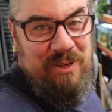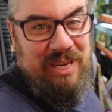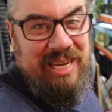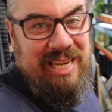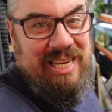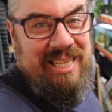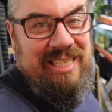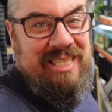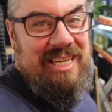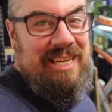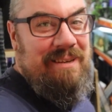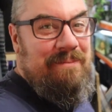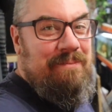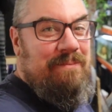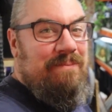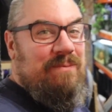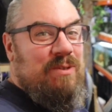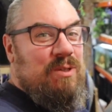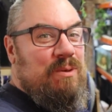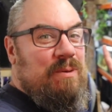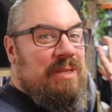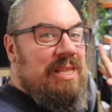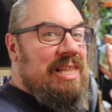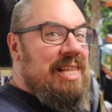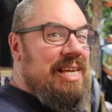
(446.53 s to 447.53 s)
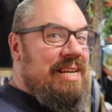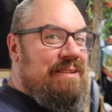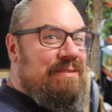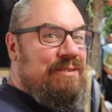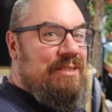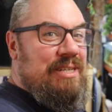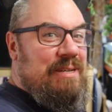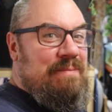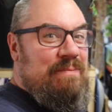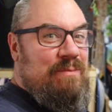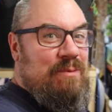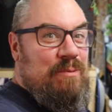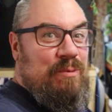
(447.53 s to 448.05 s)
UK time, do the live
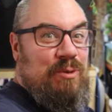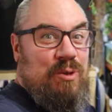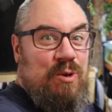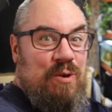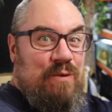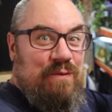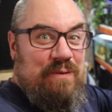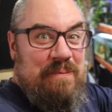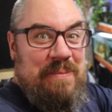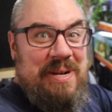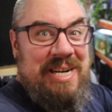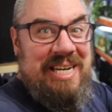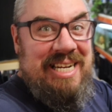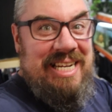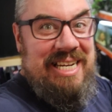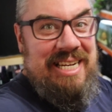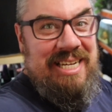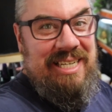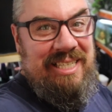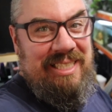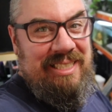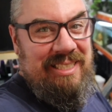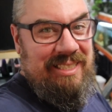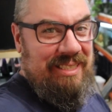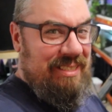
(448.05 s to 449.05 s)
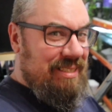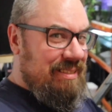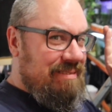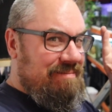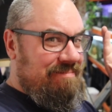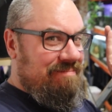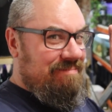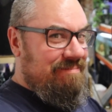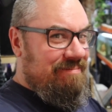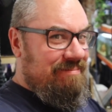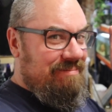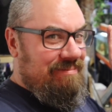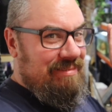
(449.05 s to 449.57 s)
stream. We'll do it from in here,
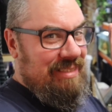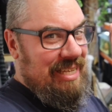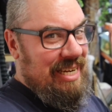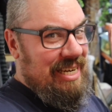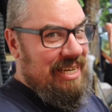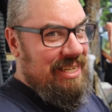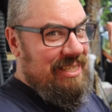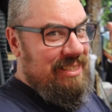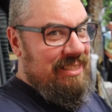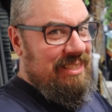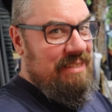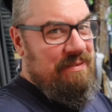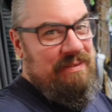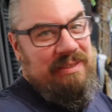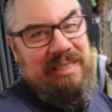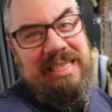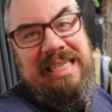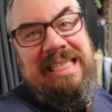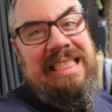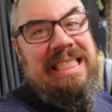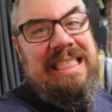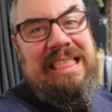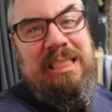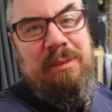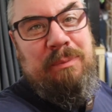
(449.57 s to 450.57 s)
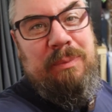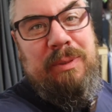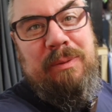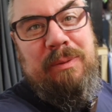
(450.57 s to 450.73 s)
technical difficulties